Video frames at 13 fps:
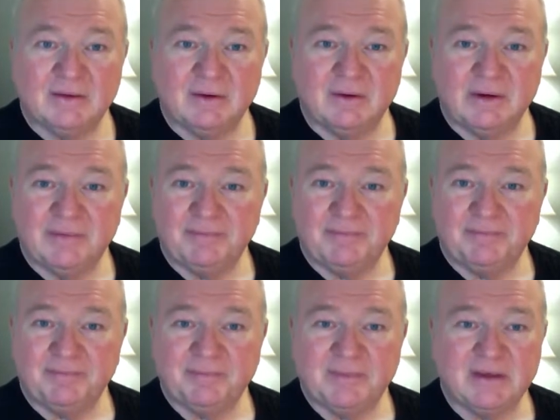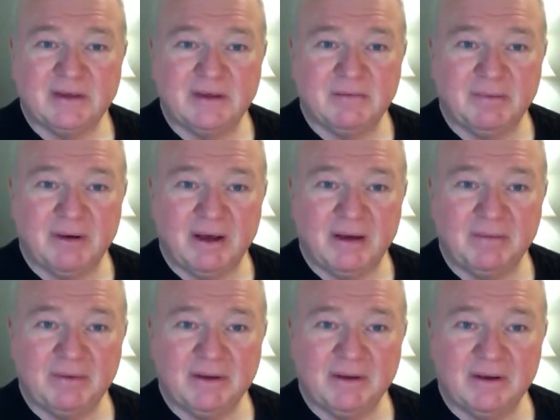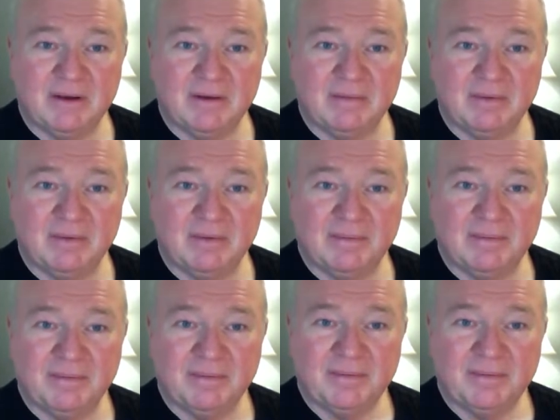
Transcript: Sorry, they keep popping up.